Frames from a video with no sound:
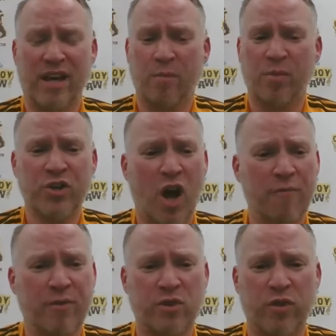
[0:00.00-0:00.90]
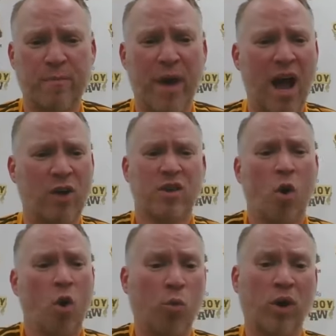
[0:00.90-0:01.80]
He got a bunch of offensive rebounds,
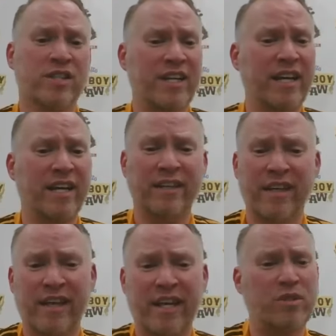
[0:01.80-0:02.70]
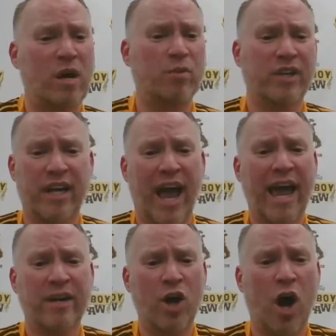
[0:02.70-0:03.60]
or ones that he didn't get, he was able to get a
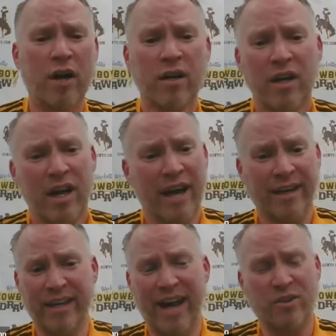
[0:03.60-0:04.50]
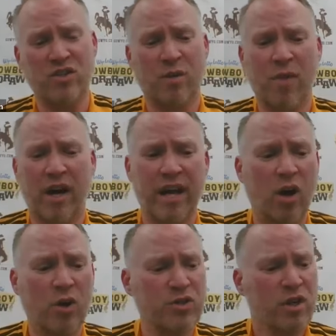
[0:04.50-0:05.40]
hand on and get it out to somebody
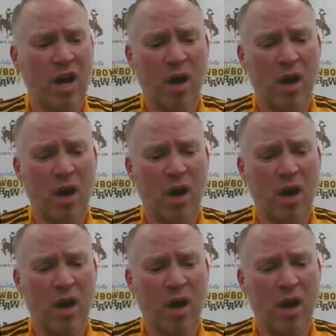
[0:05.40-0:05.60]
else.